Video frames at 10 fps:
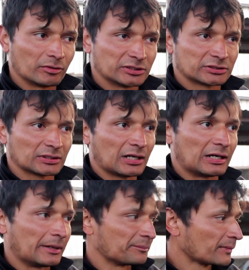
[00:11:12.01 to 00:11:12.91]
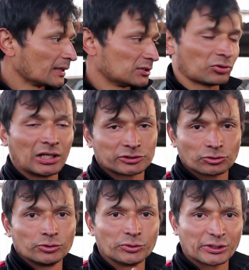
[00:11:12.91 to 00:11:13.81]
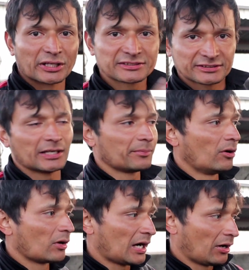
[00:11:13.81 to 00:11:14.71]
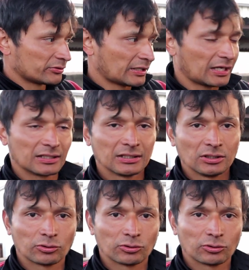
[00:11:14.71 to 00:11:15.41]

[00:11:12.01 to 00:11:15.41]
which um, is going to show you the next step on how it's like